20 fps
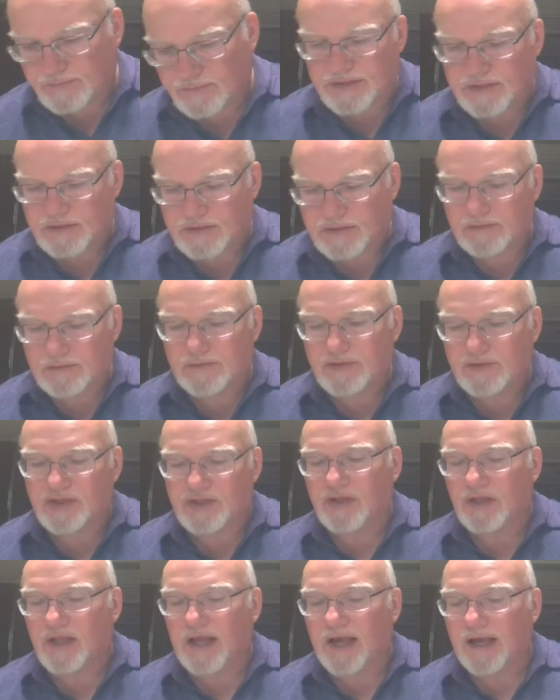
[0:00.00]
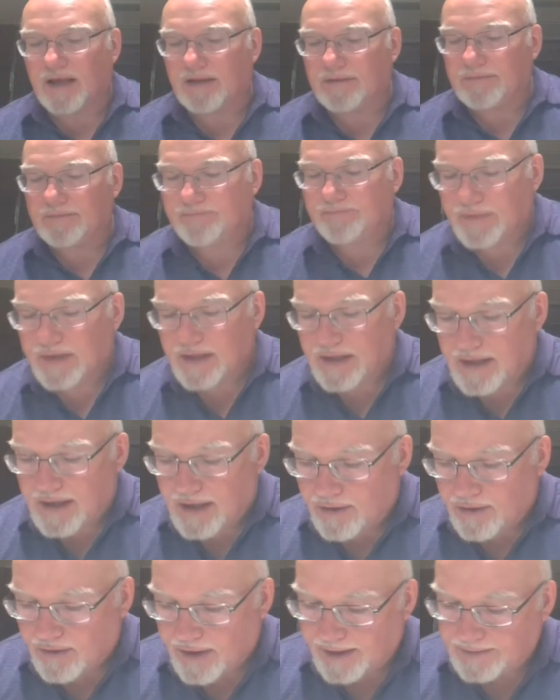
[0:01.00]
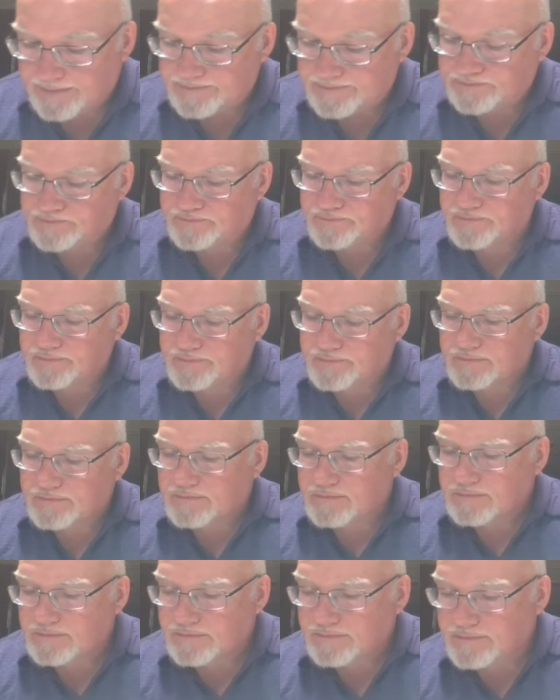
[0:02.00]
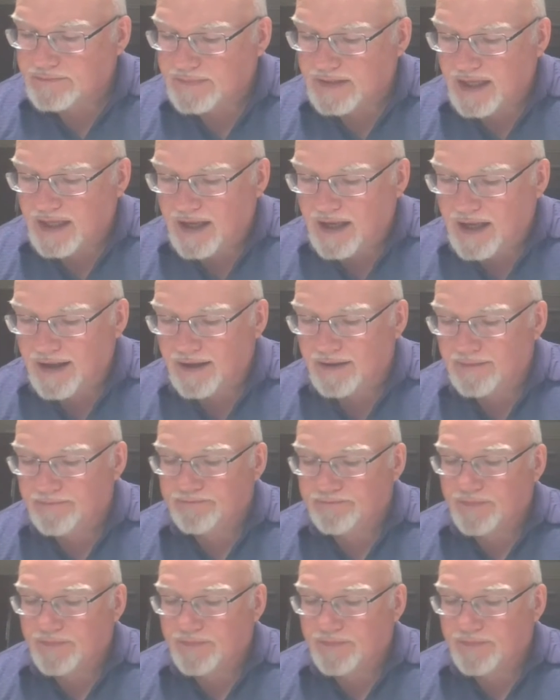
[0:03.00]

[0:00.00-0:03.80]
just chill out, right? Well,